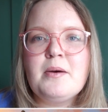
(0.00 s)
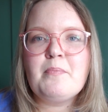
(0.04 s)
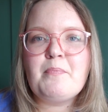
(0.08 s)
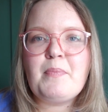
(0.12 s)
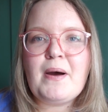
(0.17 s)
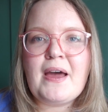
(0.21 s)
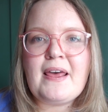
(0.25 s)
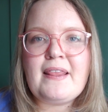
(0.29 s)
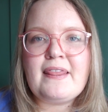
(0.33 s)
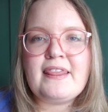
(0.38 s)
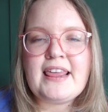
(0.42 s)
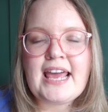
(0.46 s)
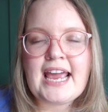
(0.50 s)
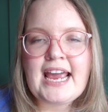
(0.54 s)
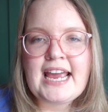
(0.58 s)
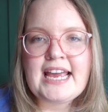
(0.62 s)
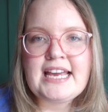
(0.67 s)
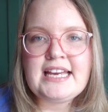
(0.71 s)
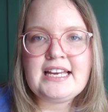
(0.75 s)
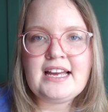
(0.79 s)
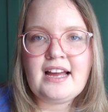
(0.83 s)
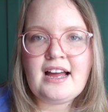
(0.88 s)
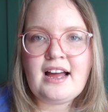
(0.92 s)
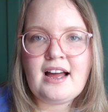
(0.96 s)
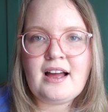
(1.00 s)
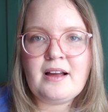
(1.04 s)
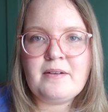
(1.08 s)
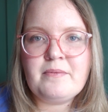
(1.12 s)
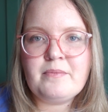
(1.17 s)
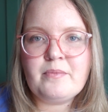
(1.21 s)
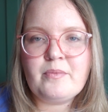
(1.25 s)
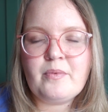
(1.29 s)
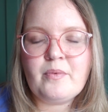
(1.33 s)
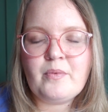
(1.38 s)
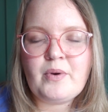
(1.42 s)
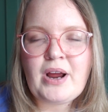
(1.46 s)
But they
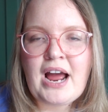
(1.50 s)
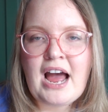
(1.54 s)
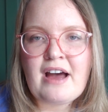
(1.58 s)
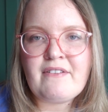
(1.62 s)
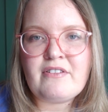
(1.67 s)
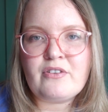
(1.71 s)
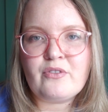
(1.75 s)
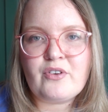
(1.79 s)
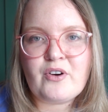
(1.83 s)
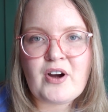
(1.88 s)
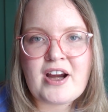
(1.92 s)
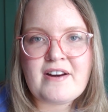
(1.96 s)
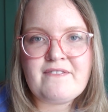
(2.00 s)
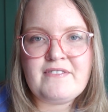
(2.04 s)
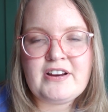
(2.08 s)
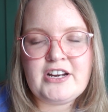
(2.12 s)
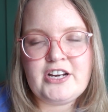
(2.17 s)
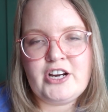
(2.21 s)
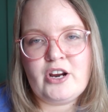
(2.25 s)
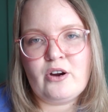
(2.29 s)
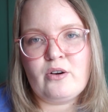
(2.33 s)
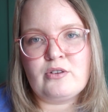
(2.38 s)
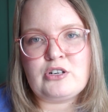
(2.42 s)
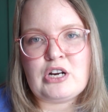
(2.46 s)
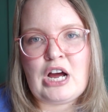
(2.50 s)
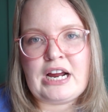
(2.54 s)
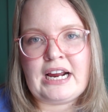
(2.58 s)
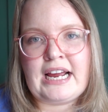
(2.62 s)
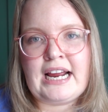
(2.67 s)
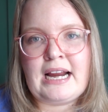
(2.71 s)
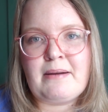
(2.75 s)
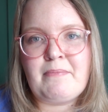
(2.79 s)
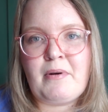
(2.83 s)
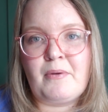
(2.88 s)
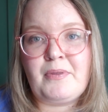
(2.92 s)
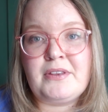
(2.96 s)
have a great video
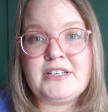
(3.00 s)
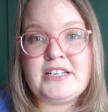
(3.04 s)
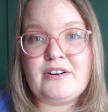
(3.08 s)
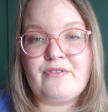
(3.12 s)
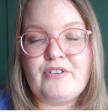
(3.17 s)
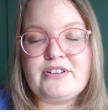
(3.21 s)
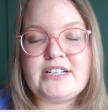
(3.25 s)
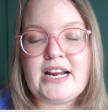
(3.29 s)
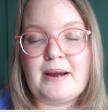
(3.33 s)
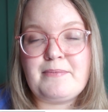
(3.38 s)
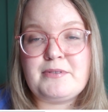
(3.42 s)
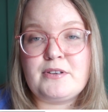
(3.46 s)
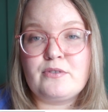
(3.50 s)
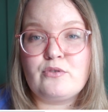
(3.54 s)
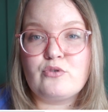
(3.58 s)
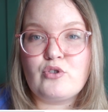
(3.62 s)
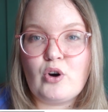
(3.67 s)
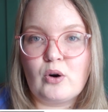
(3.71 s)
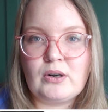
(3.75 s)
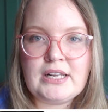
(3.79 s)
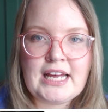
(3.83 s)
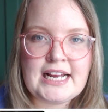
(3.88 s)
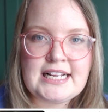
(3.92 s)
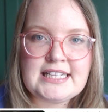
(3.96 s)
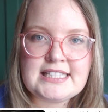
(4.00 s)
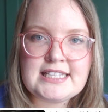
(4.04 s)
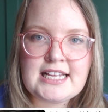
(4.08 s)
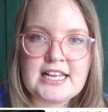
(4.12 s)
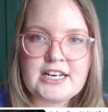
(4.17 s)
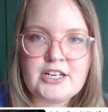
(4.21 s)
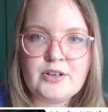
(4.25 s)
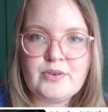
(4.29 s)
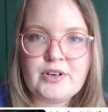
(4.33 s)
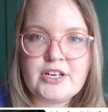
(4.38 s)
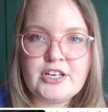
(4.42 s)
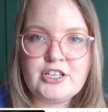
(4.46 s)
talking about the different types of grow lights
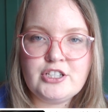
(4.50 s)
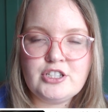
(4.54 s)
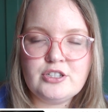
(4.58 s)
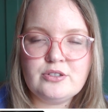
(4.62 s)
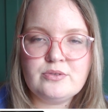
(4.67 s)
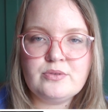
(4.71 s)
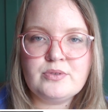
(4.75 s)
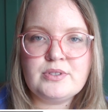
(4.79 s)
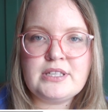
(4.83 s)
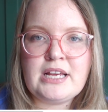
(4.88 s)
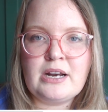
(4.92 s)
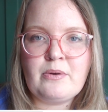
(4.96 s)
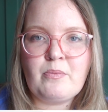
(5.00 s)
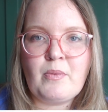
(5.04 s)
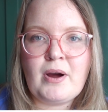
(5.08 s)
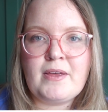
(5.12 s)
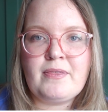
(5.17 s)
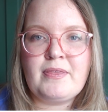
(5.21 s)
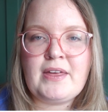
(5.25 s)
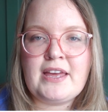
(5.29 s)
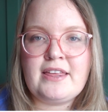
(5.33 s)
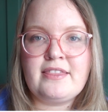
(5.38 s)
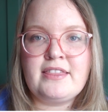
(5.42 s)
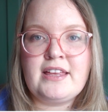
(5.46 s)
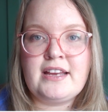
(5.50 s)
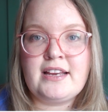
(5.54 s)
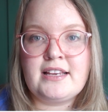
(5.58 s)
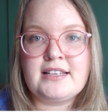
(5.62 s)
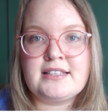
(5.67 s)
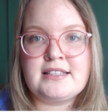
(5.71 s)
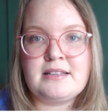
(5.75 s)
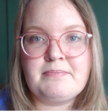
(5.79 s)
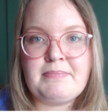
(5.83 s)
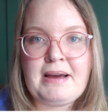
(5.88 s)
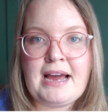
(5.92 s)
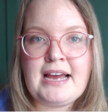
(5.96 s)
that you can use and what they think
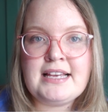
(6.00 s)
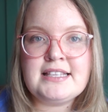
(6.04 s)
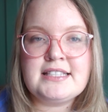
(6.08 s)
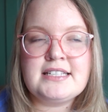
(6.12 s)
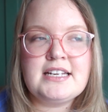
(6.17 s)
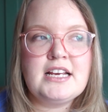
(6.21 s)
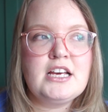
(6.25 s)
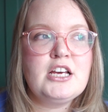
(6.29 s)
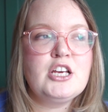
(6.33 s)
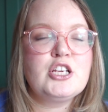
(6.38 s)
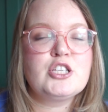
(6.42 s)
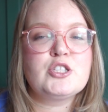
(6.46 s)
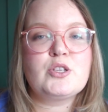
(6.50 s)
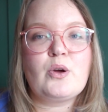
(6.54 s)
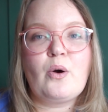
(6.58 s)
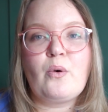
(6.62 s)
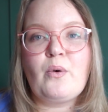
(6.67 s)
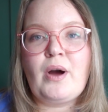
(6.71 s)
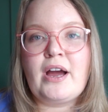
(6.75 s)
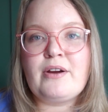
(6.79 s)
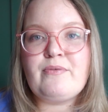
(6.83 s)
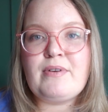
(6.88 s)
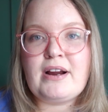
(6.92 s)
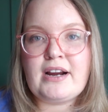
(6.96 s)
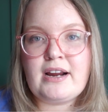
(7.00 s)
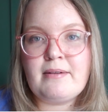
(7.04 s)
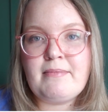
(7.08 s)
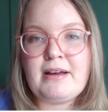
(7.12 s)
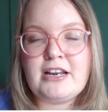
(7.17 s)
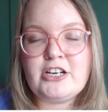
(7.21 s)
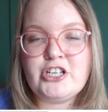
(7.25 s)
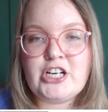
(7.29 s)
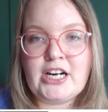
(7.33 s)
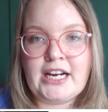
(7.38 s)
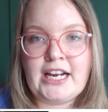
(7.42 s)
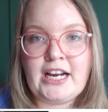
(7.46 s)
is the best. So I
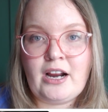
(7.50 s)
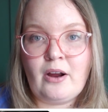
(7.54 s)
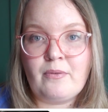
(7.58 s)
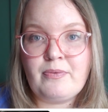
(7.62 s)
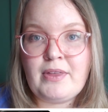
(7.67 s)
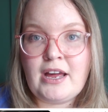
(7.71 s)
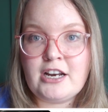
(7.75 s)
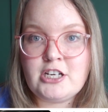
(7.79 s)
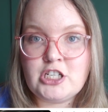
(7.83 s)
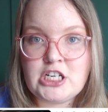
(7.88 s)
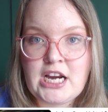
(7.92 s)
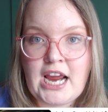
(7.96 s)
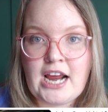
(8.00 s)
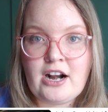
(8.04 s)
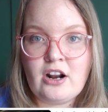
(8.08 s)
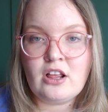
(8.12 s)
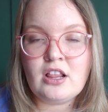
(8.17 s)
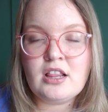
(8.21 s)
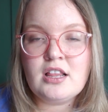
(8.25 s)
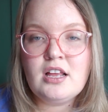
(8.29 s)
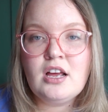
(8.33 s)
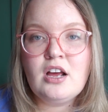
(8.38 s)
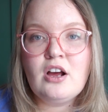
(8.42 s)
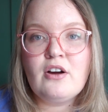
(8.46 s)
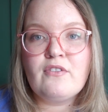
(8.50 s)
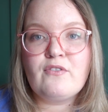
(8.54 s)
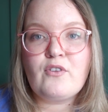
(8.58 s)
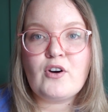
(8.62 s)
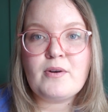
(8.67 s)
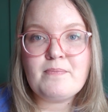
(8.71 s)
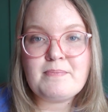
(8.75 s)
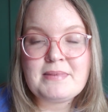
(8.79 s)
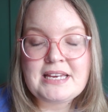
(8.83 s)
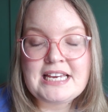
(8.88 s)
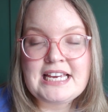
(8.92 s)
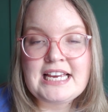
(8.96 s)
recommend checking out that channel.
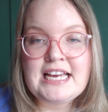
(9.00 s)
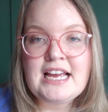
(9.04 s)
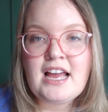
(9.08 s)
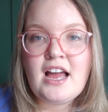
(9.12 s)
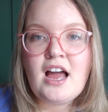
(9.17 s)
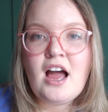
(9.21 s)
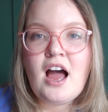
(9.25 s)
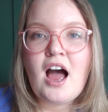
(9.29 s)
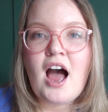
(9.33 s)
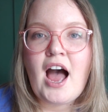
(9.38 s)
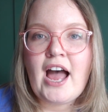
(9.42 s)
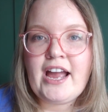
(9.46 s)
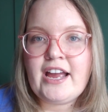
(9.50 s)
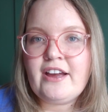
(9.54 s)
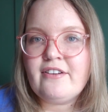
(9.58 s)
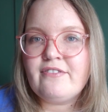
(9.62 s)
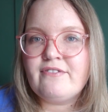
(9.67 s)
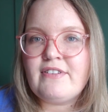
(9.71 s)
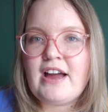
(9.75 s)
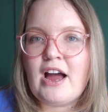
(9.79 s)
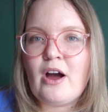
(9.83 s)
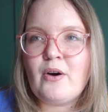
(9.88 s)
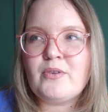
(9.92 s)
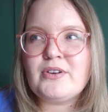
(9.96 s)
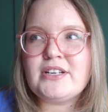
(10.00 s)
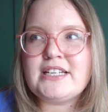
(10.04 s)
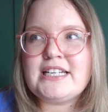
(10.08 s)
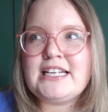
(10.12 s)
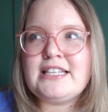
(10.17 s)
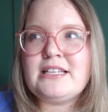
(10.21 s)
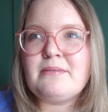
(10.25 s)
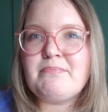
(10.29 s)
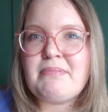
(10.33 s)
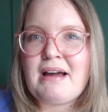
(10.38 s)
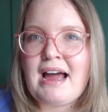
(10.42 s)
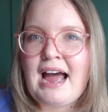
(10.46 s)
For me, I have found
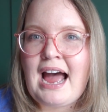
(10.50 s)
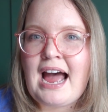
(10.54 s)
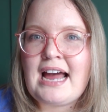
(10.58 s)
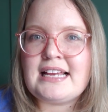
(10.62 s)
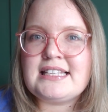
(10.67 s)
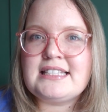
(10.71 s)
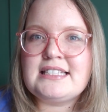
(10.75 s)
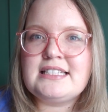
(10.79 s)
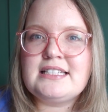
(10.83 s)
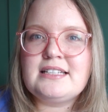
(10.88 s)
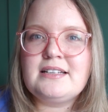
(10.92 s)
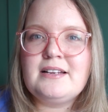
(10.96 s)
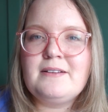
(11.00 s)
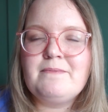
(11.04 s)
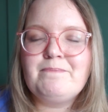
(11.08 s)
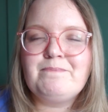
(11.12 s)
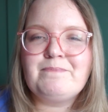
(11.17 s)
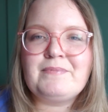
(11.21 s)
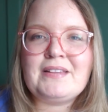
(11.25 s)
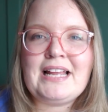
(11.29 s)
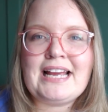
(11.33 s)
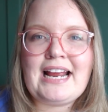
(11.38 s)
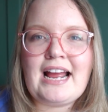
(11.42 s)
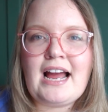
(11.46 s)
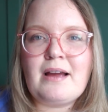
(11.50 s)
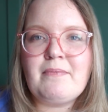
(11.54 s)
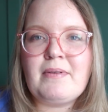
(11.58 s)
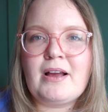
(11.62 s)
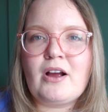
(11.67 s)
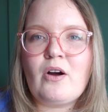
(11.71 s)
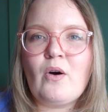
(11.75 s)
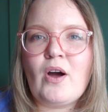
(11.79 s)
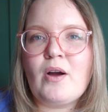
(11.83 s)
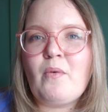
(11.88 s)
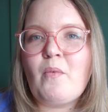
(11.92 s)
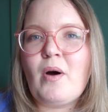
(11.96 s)
in the past, like, I'm
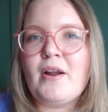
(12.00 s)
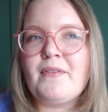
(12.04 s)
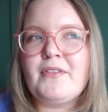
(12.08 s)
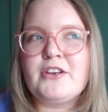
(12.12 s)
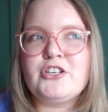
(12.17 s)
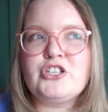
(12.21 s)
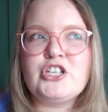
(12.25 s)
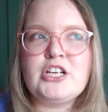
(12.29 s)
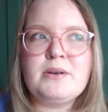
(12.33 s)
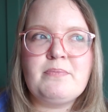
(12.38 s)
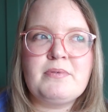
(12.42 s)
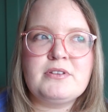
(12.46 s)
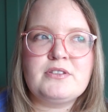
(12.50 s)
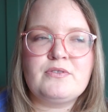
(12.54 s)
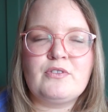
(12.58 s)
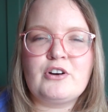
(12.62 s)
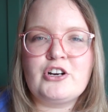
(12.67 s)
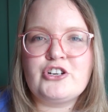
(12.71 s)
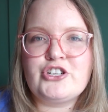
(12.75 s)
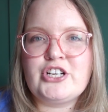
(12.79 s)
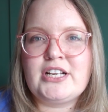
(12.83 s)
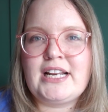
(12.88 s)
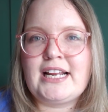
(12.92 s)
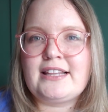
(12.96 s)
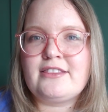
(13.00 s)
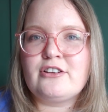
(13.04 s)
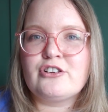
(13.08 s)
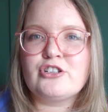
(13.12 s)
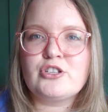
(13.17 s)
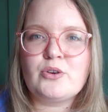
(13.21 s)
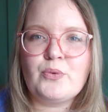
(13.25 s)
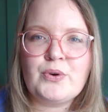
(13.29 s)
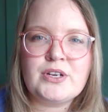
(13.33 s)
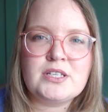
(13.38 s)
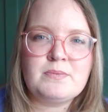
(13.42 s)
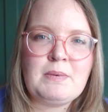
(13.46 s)
like, oh, I want the cheapest version. Like, they're
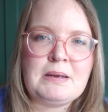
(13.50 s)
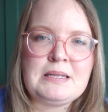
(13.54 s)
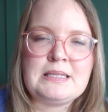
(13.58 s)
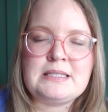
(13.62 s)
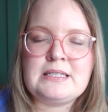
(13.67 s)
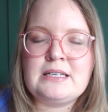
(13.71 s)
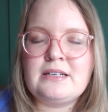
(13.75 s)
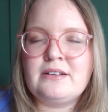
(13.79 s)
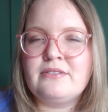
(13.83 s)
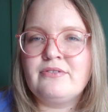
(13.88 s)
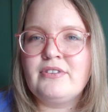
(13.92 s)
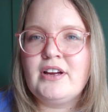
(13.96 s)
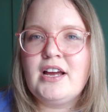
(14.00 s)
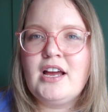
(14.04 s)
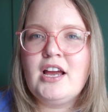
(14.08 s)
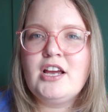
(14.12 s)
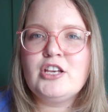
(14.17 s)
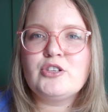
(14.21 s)
so expensive.